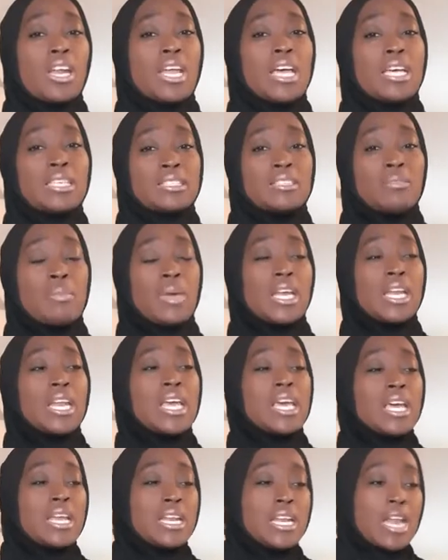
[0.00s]
estimate.
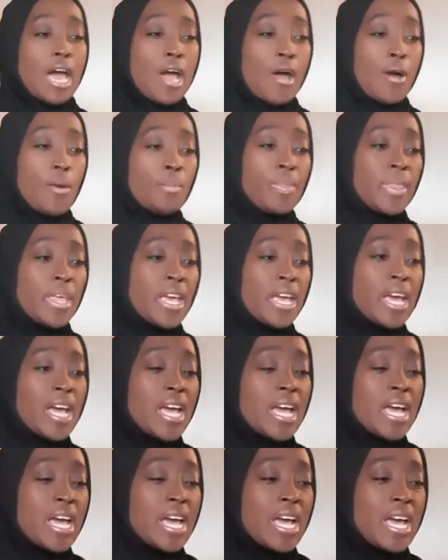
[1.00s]
Now,
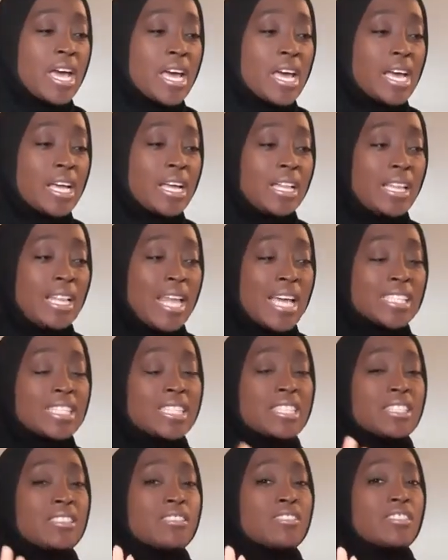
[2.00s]

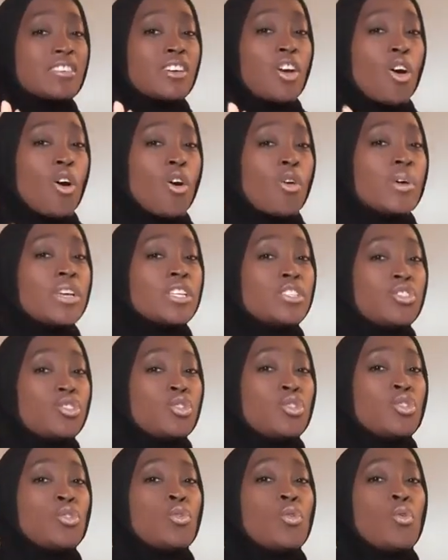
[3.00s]
let's go
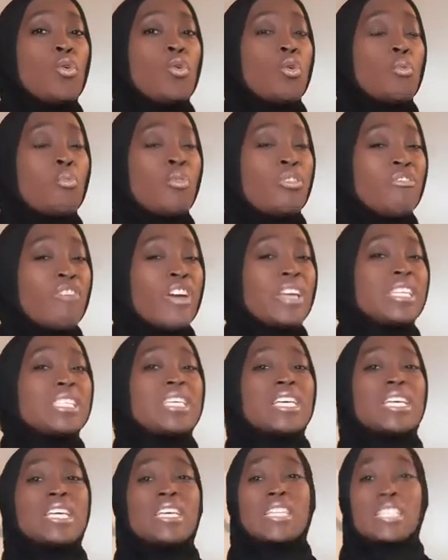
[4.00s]
into
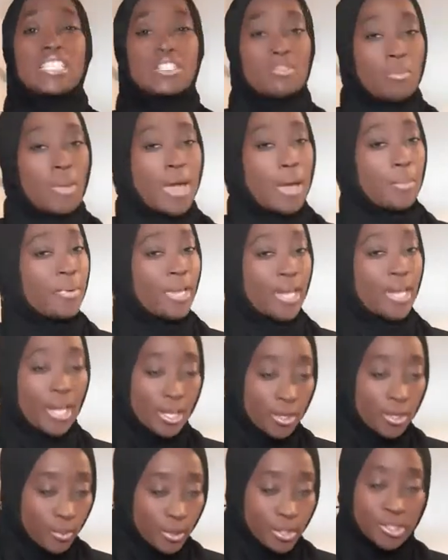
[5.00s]
preventing this from happening
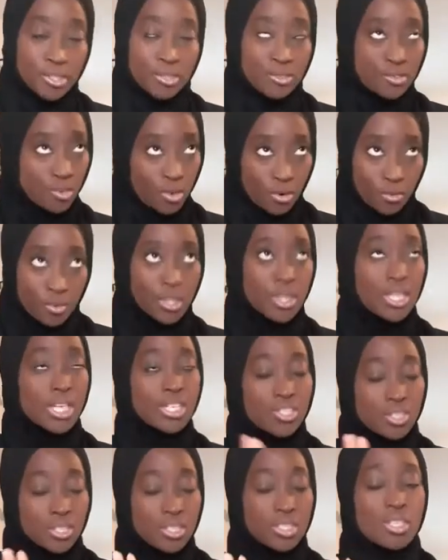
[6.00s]
anyways to start with.
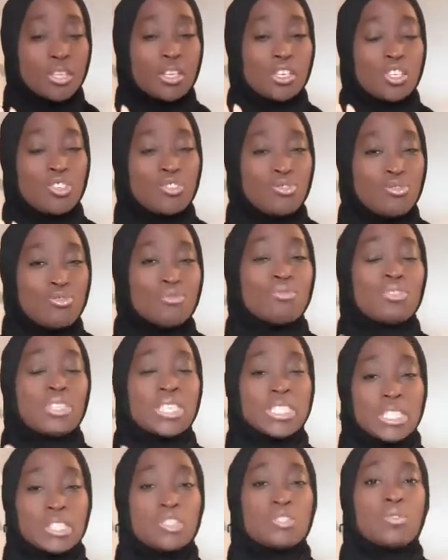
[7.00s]
This is
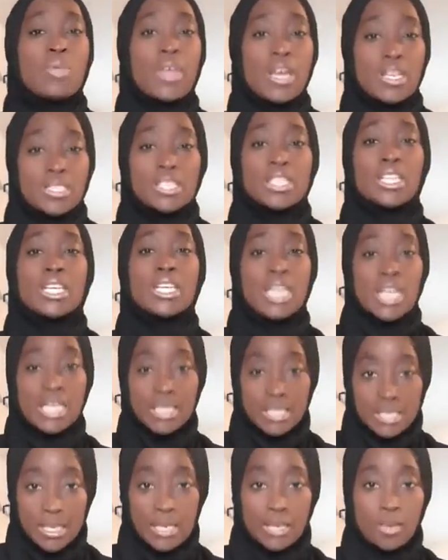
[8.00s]

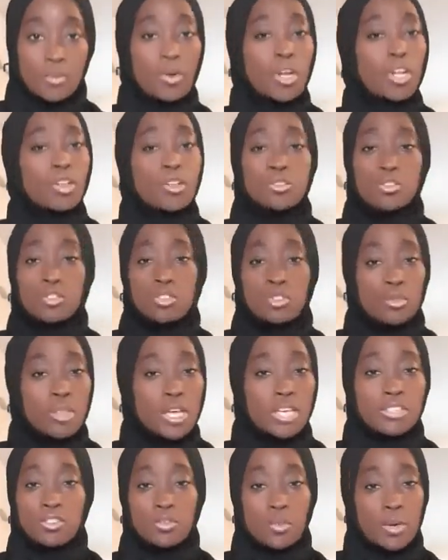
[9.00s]
2019. We're close to
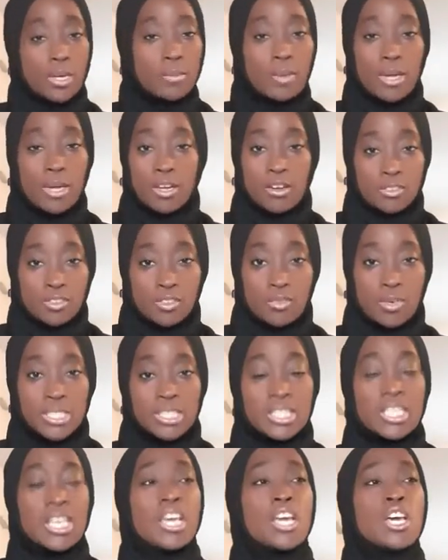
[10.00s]
2020 by God's
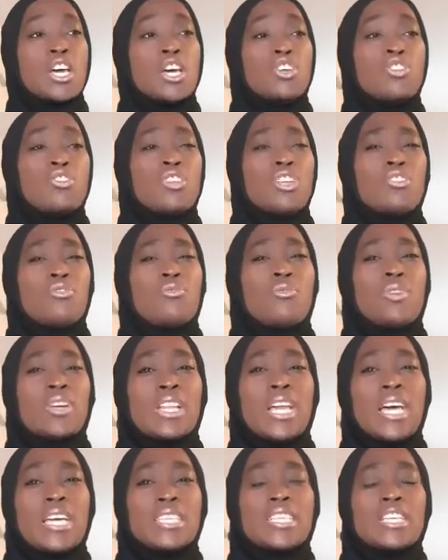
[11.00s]
grace. You need to
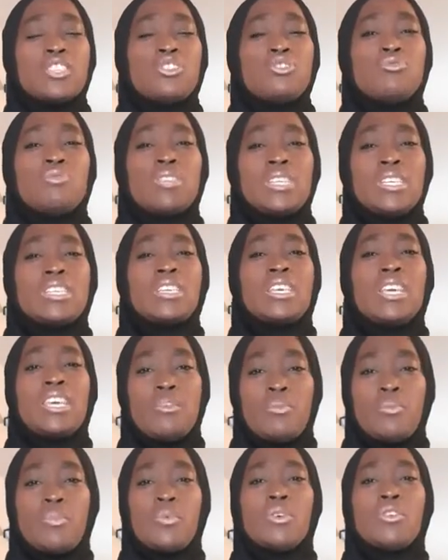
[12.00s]
realize that you need to
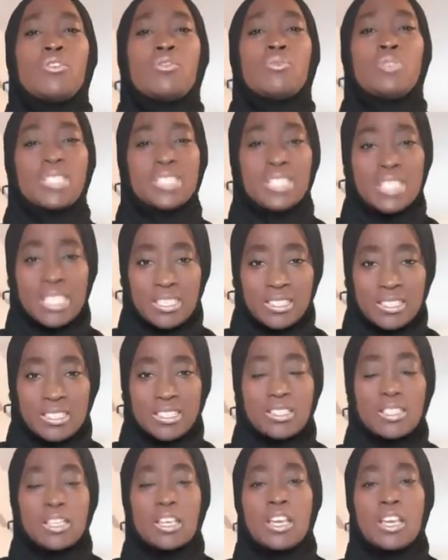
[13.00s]
keep receipts